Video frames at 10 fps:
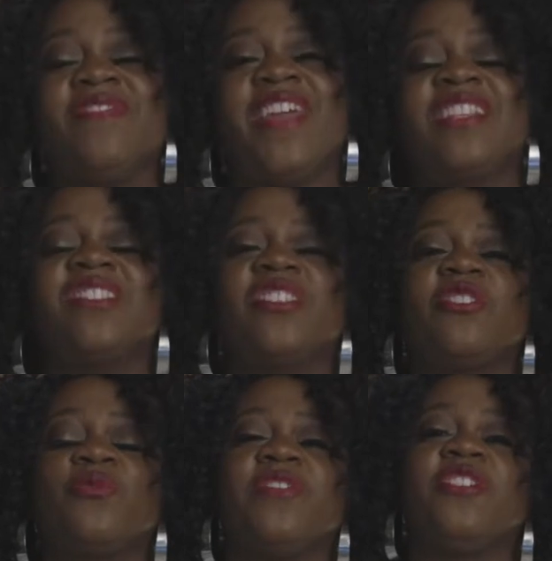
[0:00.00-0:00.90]
That
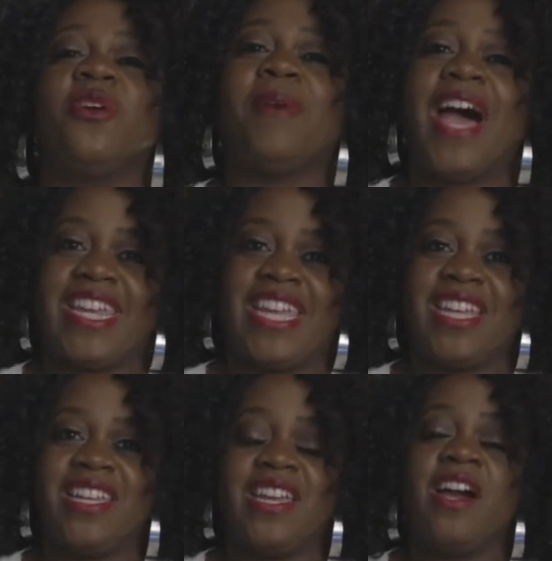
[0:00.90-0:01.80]
starts with your body.
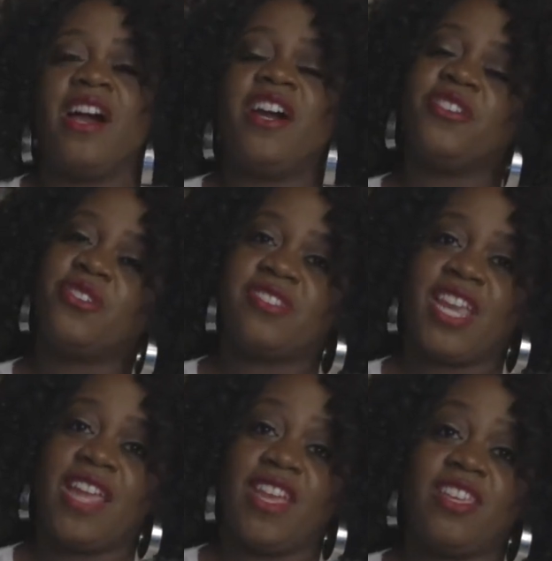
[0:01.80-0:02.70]

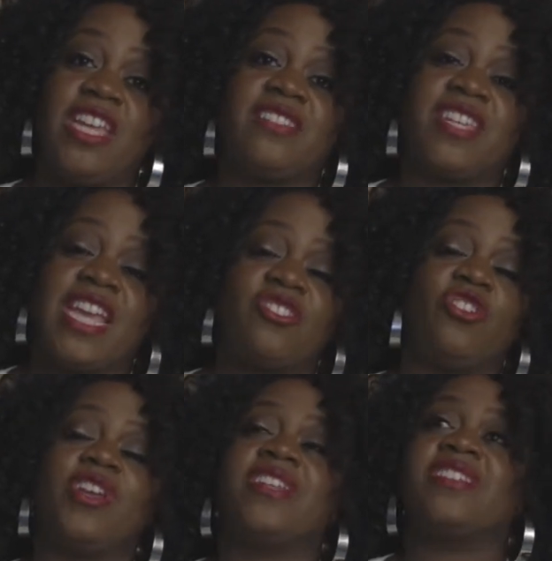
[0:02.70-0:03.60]
Understand that it takes
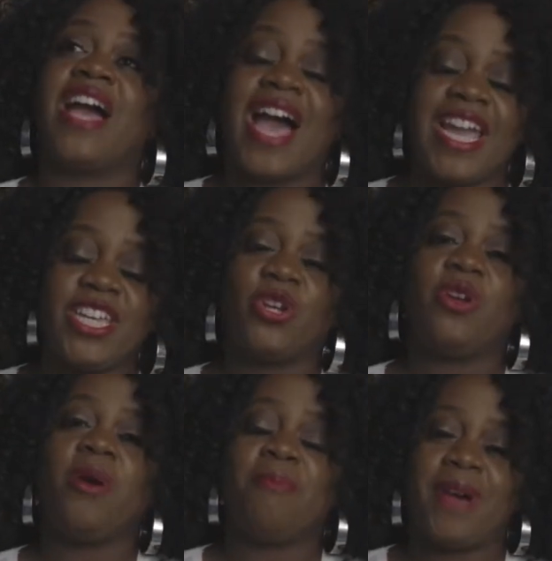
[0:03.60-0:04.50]
your entire
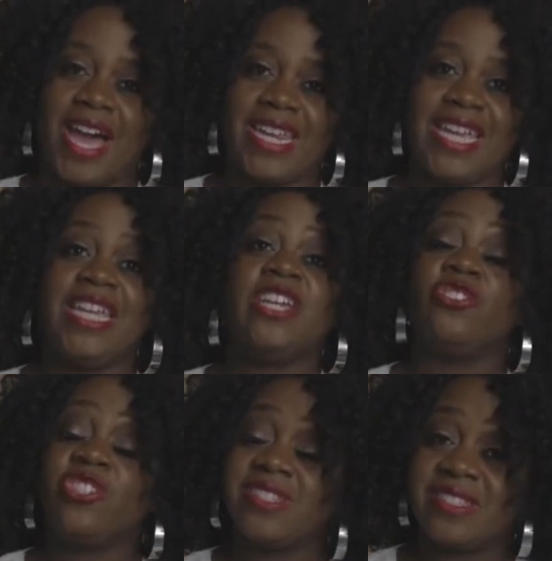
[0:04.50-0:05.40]
body
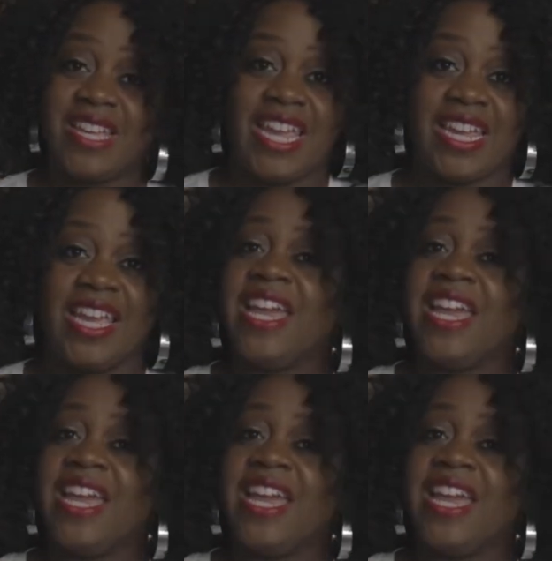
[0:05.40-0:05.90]
to sing.